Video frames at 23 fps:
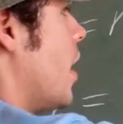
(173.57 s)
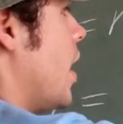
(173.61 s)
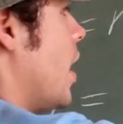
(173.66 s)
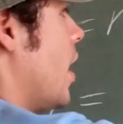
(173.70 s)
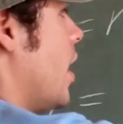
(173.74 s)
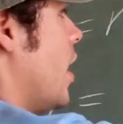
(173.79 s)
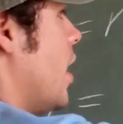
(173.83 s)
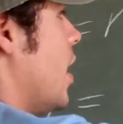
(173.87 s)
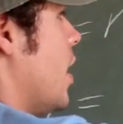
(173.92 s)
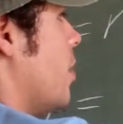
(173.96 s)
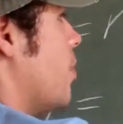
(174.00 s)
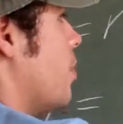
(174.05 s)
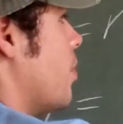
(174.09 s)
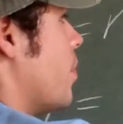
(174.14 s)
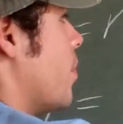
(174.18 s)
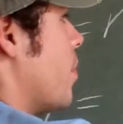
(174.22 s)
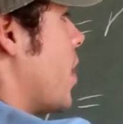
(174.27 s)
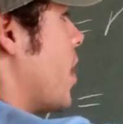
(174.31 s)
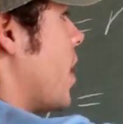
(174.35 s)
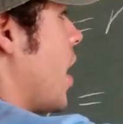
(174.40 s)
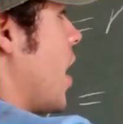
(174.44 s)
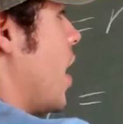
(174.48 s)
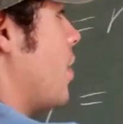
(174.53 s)

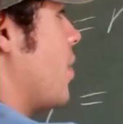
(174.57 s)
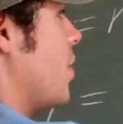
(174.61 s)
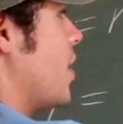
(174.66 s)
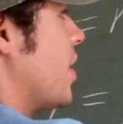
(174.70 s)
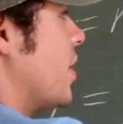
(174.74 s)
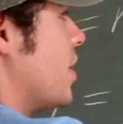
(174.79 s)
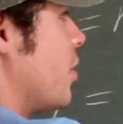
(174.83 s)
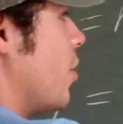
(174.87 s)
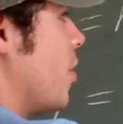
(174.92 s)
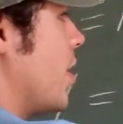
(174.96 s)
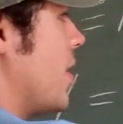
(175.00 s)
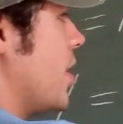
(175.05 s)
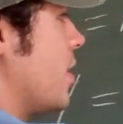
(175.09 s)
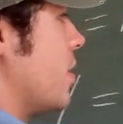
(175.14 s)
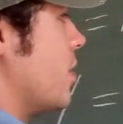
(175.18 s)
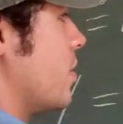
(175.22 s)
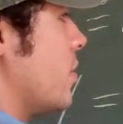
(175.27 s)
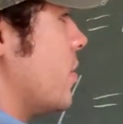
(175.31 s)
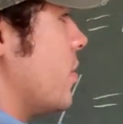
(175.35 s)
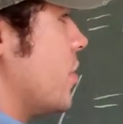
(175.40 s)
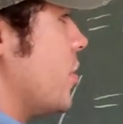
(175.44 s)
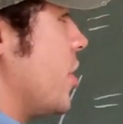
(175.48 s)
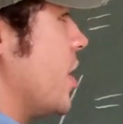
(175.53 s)
I'm going to go ahead and
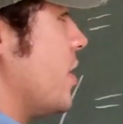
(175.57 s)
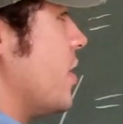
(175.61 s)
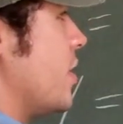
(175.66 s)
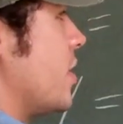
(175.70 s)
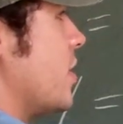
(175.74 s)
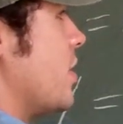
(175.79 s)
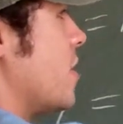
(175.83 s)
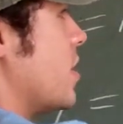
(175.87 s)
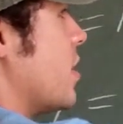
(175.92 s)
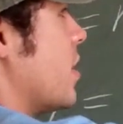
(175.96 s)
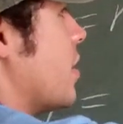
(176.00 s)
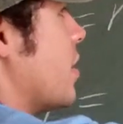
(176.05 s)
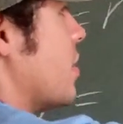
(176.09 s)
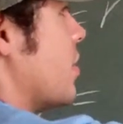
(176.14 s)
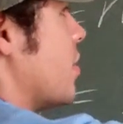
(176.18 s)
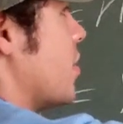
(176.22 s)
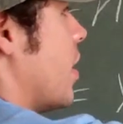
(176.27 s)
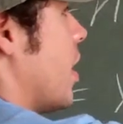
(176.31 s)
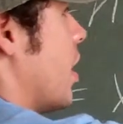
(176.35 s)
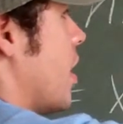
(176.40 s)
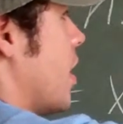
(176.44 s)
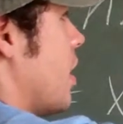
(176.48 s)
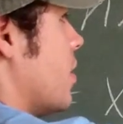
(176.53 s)
change this to
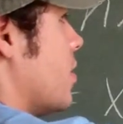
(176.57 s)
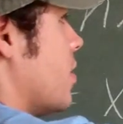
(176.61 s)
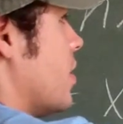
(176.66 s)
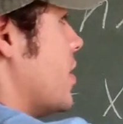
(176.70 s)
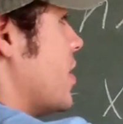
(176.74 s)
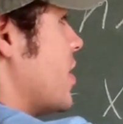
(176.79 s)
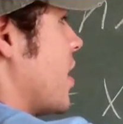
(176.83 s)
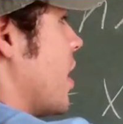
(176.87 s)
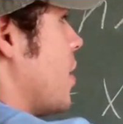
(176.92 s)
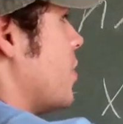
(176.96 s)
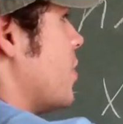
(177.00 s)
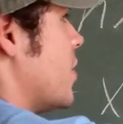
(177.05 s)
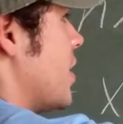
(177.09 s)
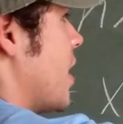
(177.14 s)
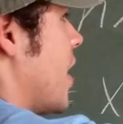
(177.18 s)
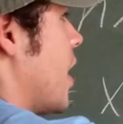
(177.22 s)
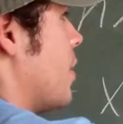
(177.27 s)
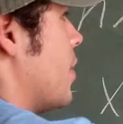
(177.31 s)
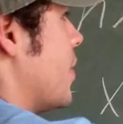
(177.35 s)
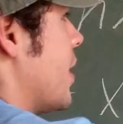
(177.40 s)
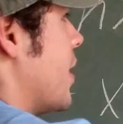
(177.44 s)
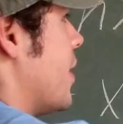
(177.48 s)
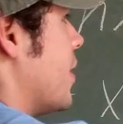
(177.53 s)
the least common
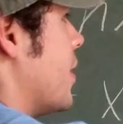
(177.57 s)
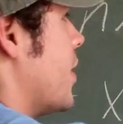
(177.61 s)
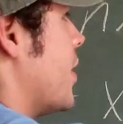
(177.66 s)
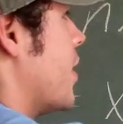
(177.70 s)
denominator,